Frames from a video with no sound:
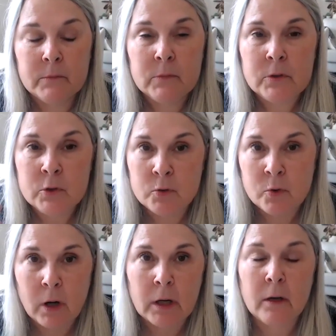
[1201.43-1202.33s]

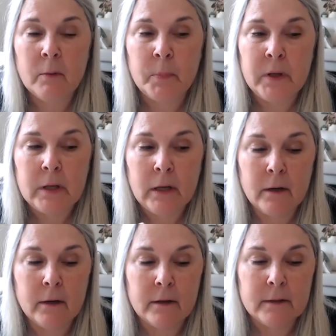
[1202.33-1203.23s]
struck,
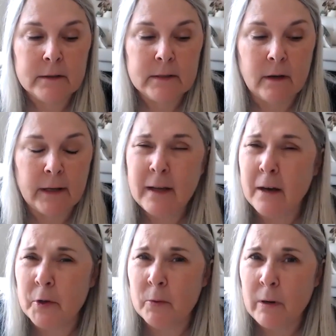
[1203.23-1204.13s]
because I
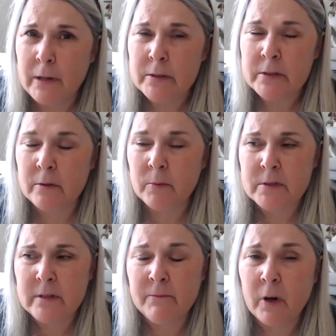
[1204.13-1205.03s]
gather Ryerson
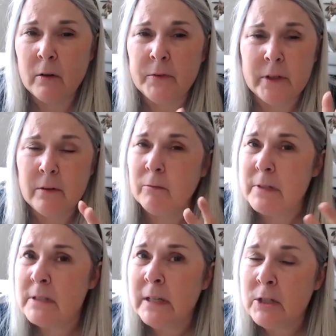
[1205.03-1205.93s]
was involved in
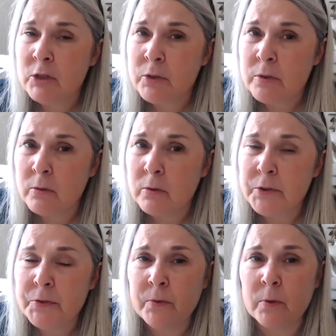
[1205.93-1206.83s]
residential
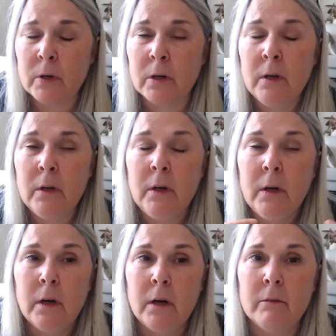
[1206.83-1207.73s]
schools for
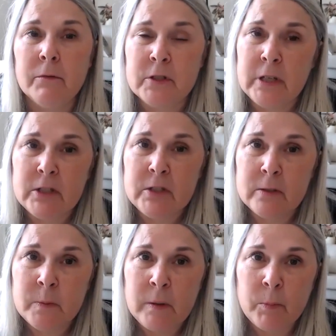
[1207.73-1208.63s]
First
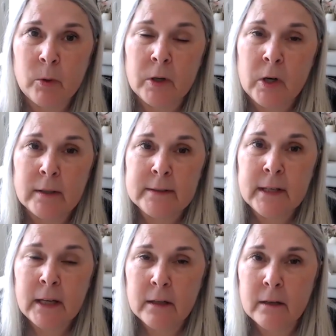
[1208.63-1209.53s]
Nations people across
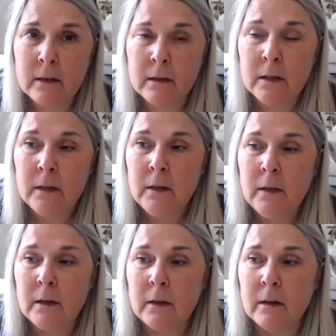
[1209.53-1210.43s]
Canada,
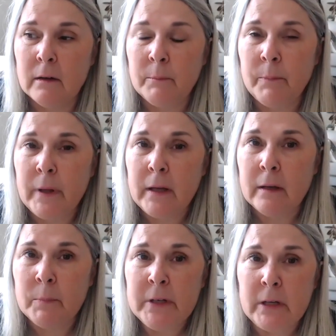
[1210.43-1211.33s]
and
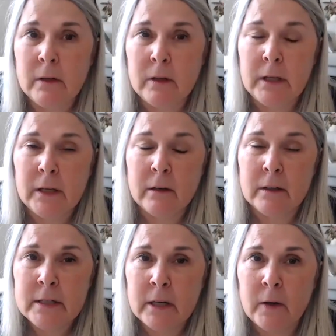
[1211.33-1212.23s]
particularly in
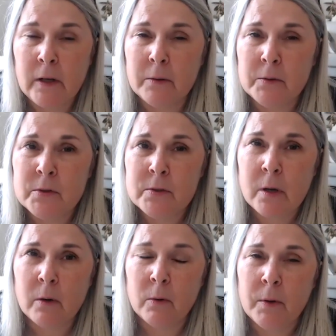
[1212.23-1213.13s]
Ontario.
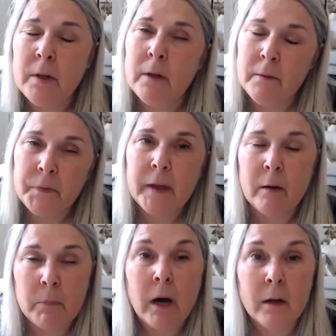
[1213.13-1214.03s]
So
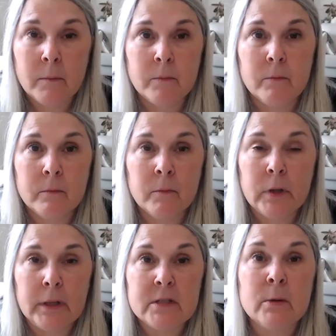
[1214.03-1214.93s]
I'm
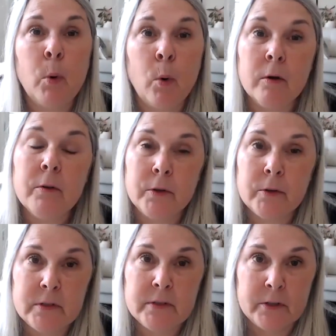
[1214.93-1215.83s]
really support their
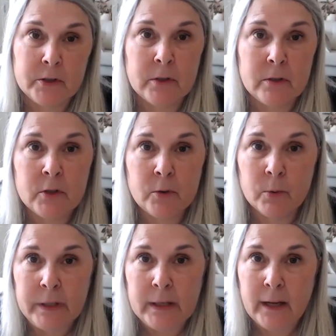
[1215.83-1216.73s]
decision to
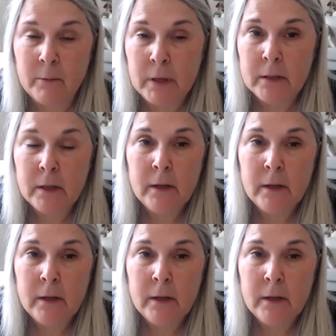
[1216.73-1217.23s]
rename it.